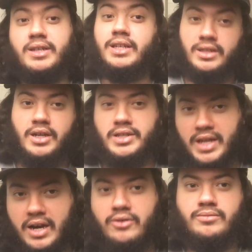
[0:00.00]
He does
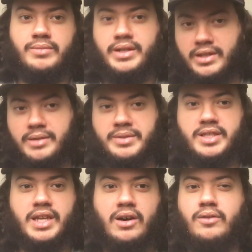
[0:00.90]
now, meaning
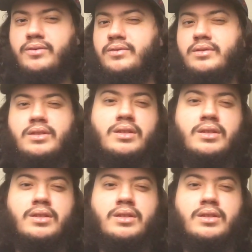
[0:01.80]
himself.